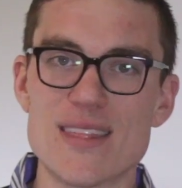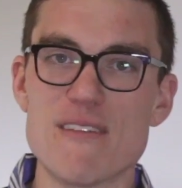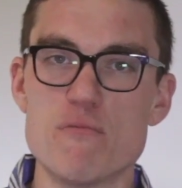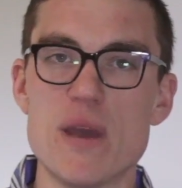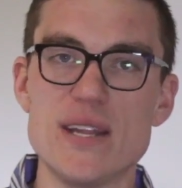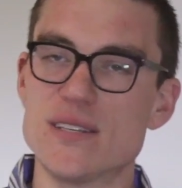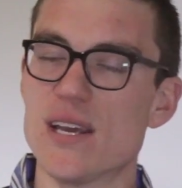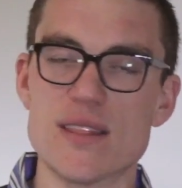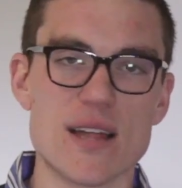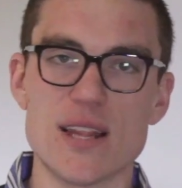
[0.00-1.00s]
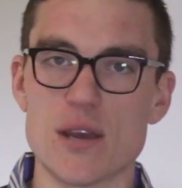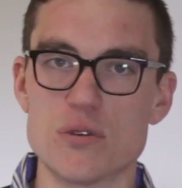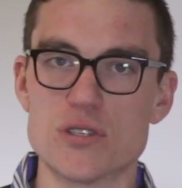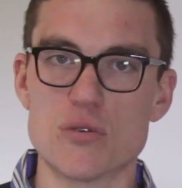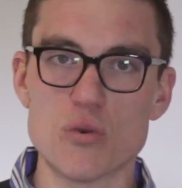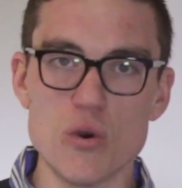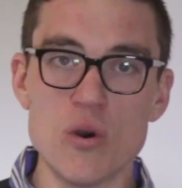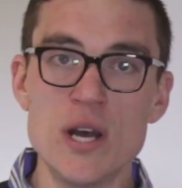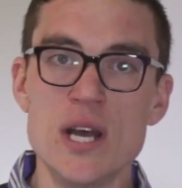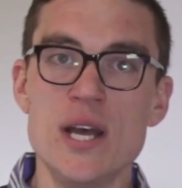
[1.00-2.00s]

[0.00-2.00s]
they've maintained that language in the rule,